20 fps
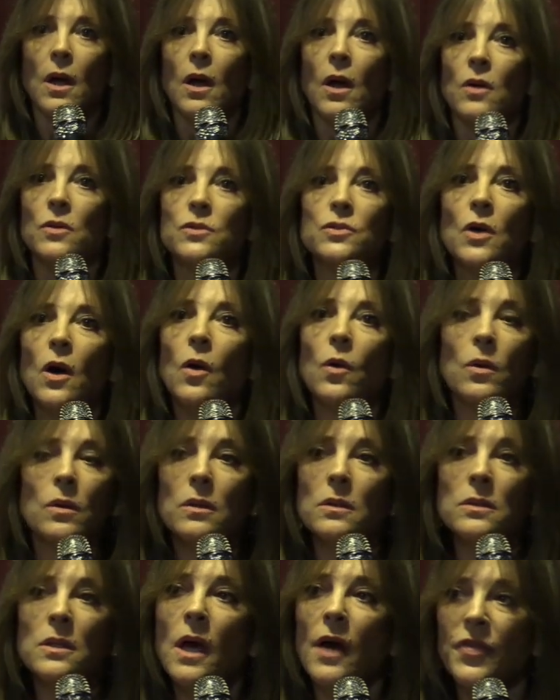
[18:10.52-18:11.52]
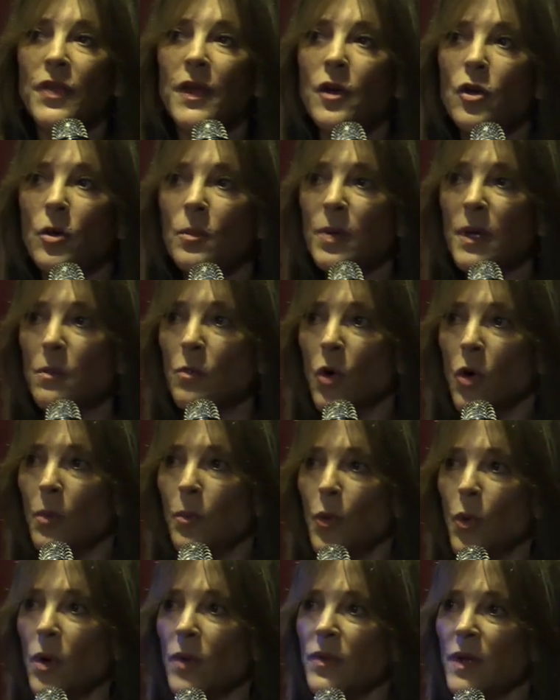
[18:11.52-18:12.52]
So nothing could be more
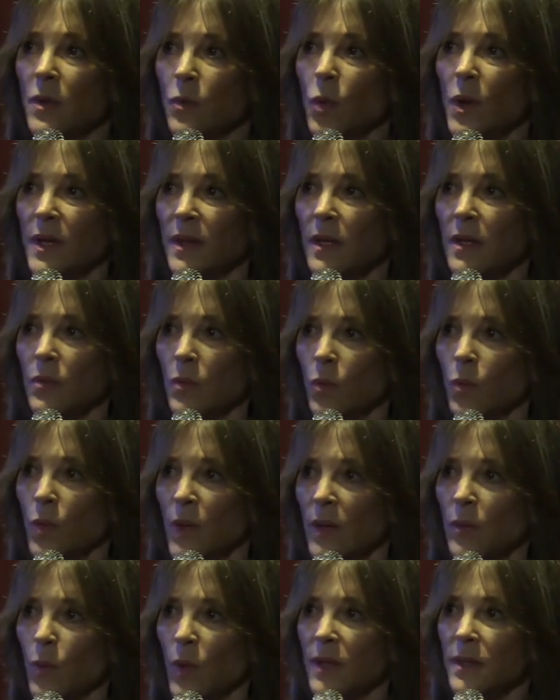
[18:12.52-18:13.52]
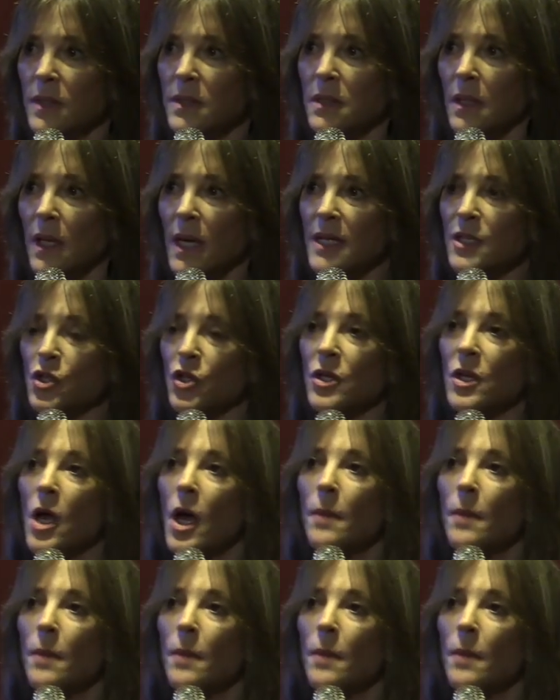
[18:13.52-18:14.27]
important than we win this election.